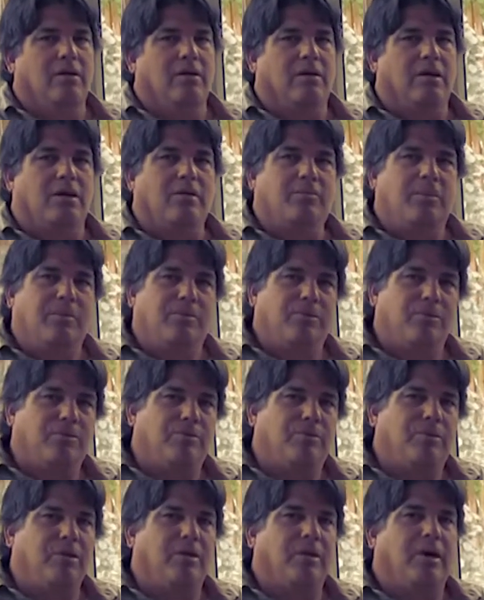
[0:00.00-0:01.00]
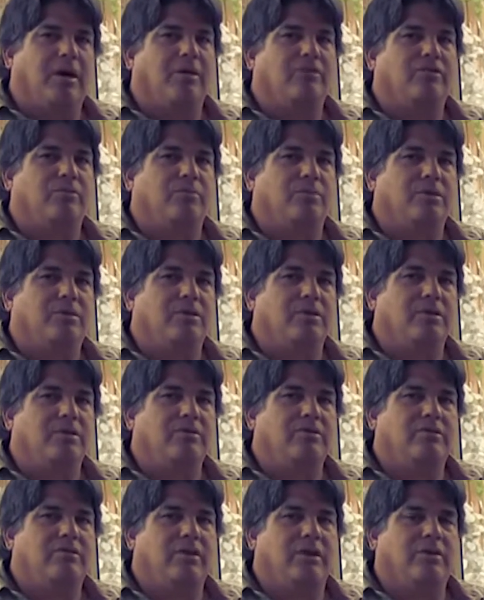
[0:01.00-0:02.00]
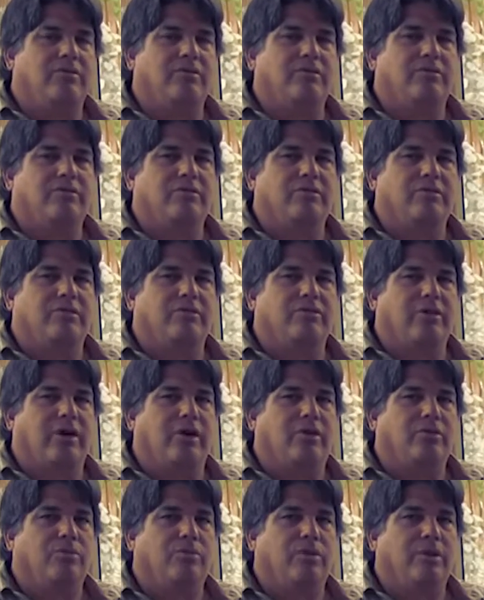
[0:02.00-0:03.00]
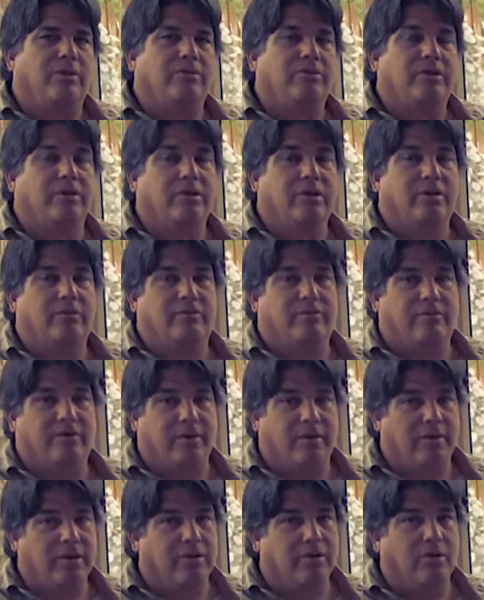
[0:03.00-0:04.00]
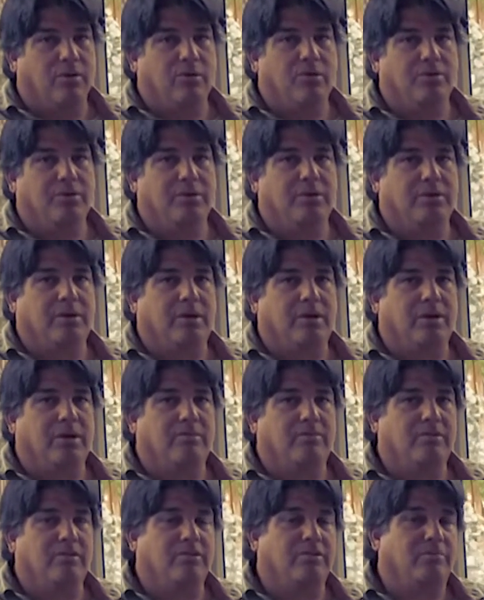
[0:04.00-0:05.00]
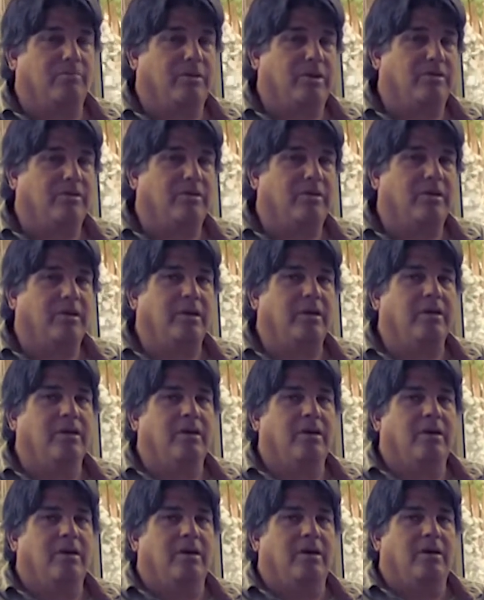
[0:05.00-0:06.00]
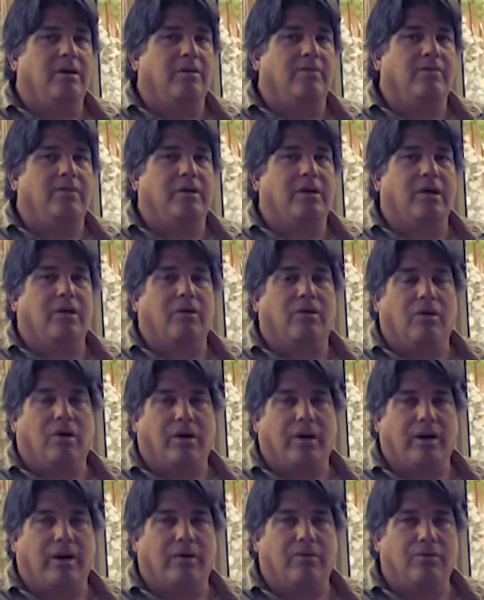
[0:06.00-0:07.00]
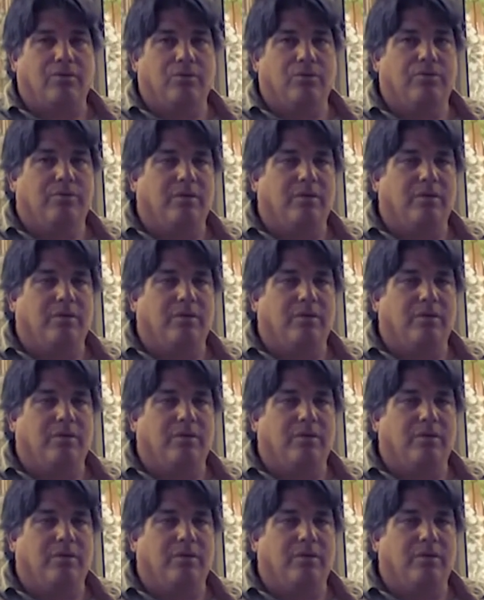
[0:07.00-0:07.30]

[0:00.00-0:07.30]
A lot of people don't realize it, but these deserts in the Southwest can get very cold at times, especially if you get caught out